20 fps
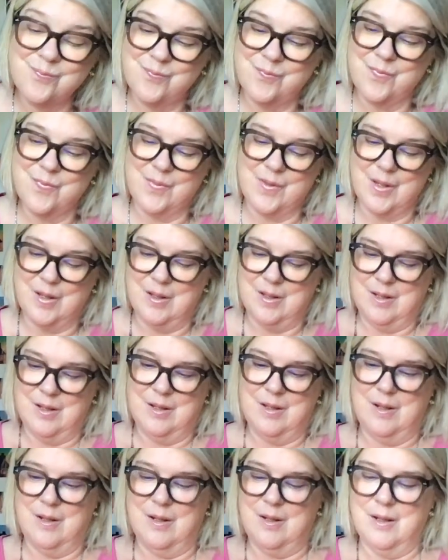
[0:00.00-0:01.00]
Oh,
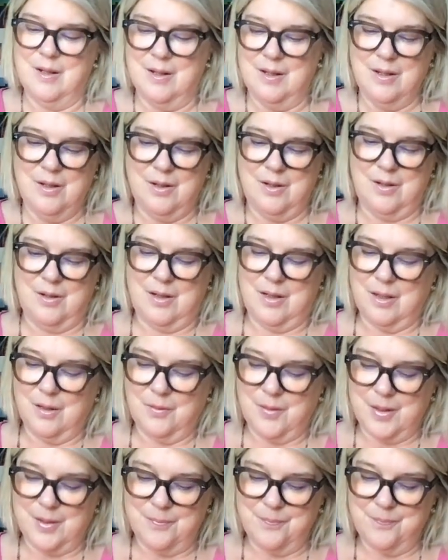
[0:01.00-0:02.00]
I love
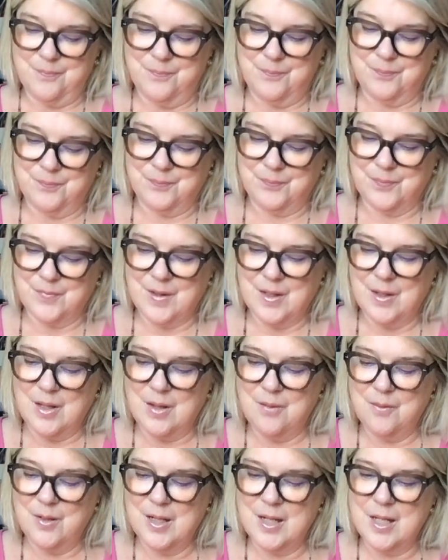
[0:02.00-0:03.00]
it. He
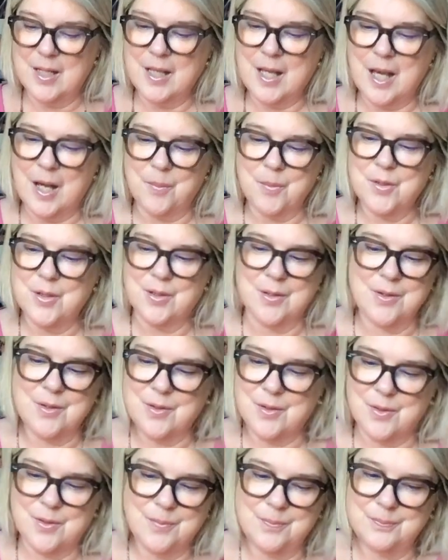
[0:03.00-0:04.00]
really
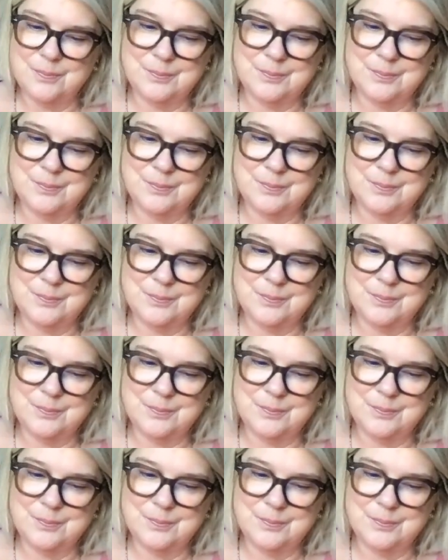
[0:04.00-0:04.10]
captures